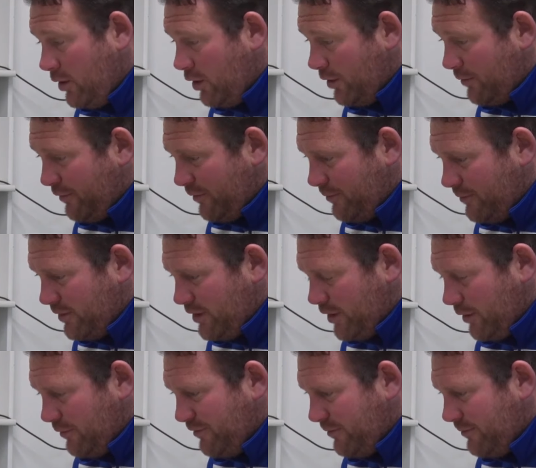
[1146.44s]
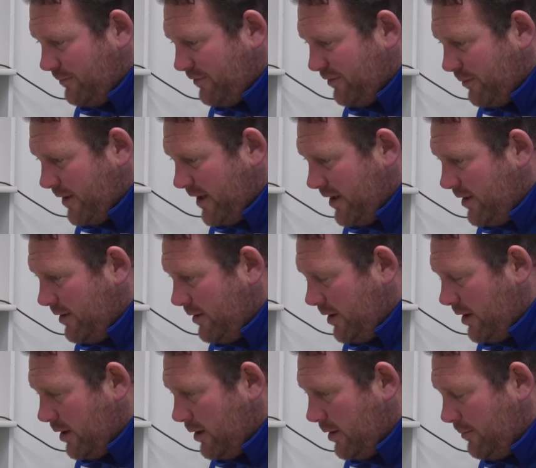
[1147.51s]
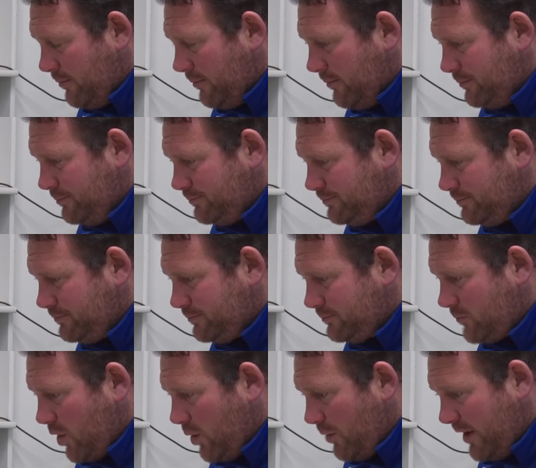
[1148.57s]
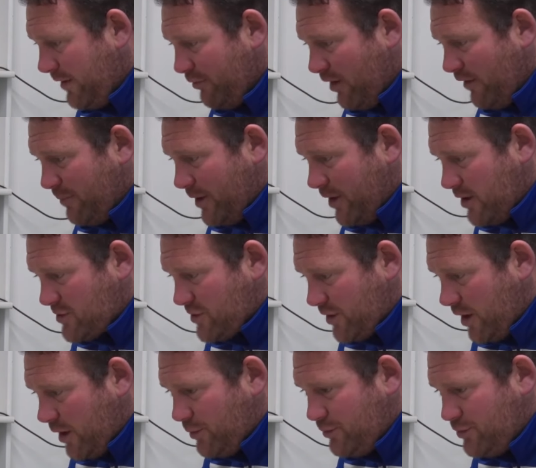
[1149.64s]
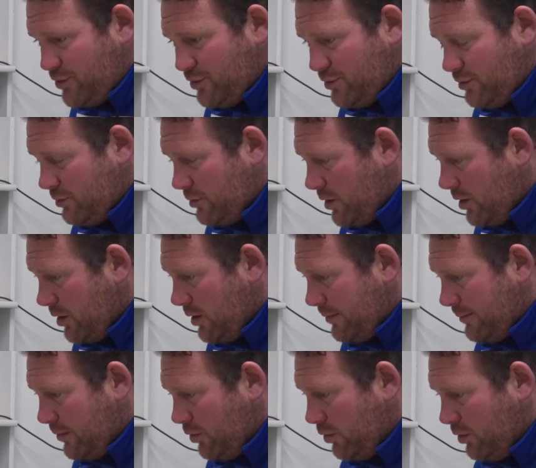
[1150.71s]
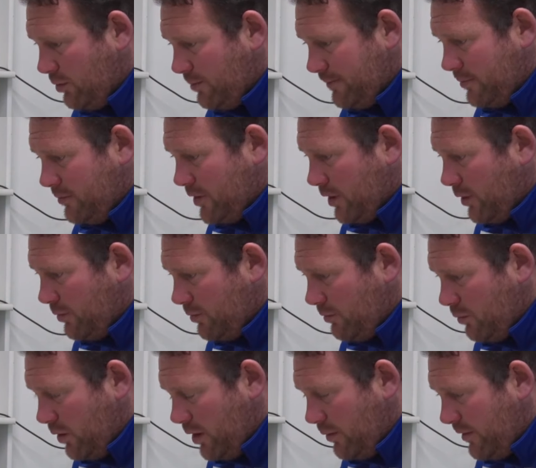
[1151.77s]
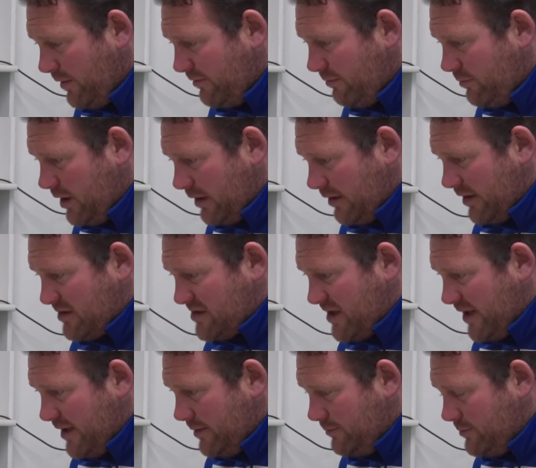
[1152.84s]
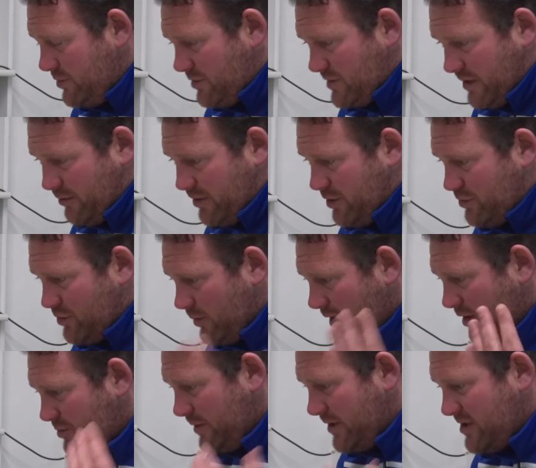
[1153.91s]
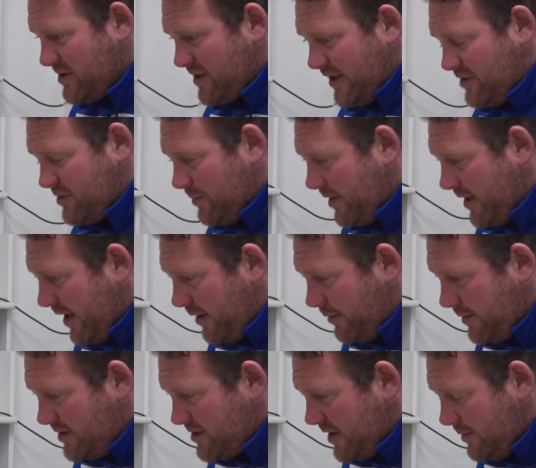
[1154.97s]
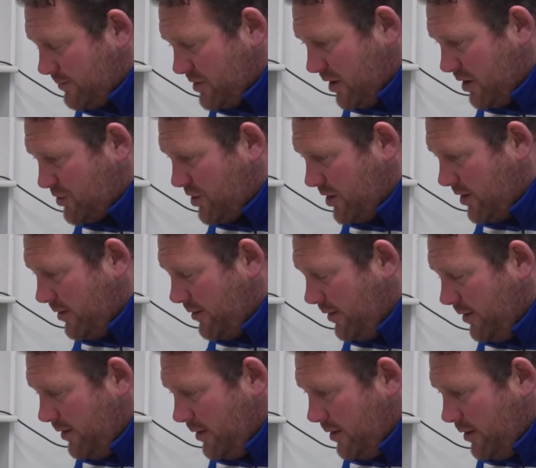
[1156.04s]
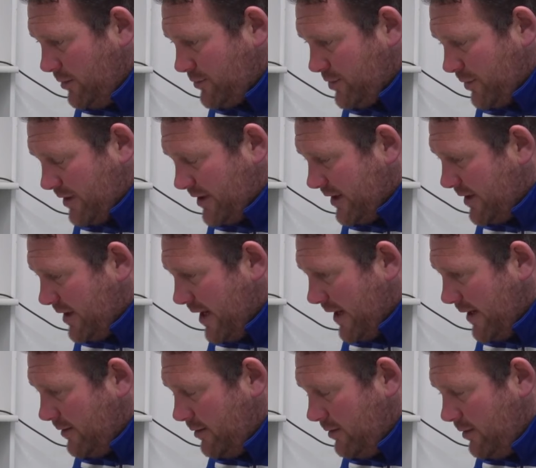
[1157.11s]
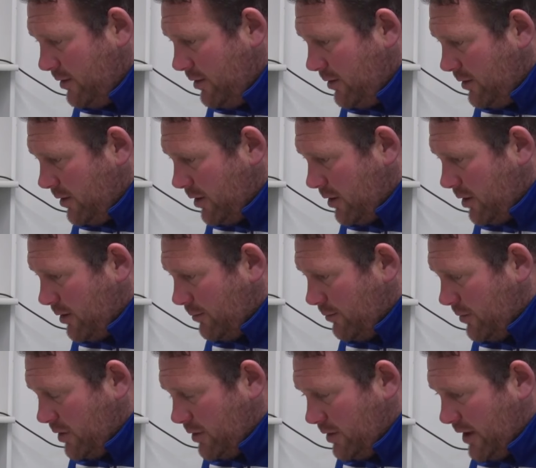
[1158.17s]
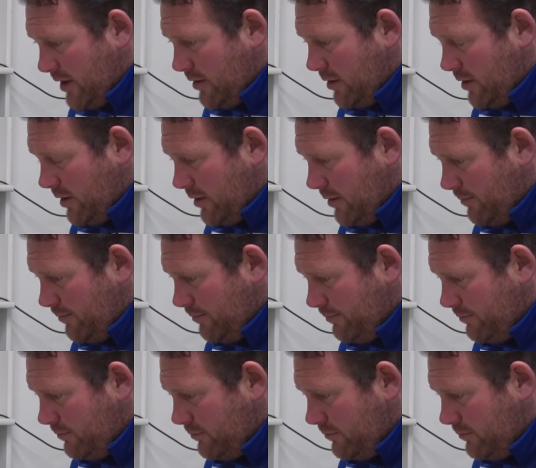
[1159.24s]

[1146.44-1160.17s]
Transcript: Look, for me, whenever I've been asked to coach, or, you know, work with younger teams. Terry used to ask me to take some academy teams last year, so I did that. An